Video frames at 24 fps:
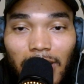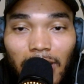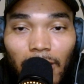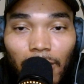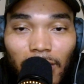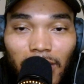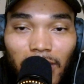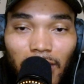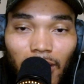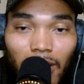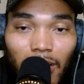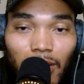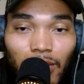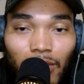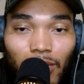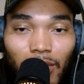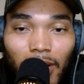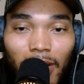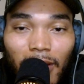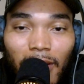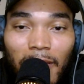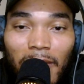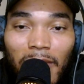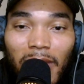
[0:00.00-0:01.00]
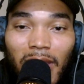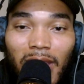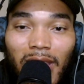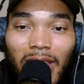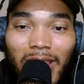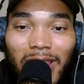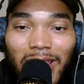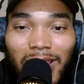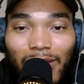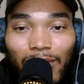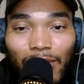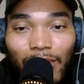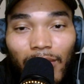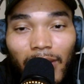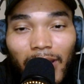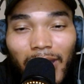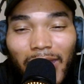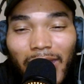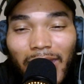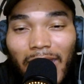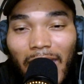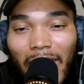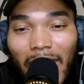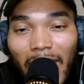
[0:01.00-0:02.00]
I'm gonna start doing
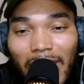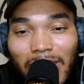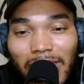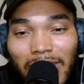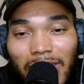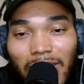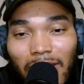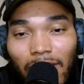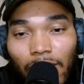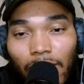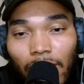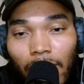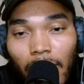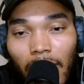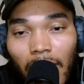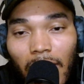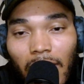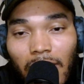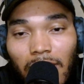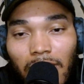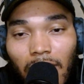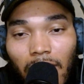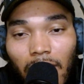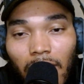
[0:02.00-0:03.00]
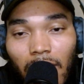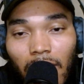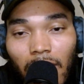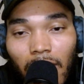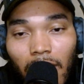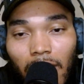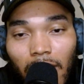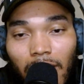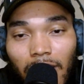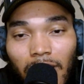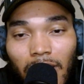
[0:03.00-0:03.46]
cash giveaways.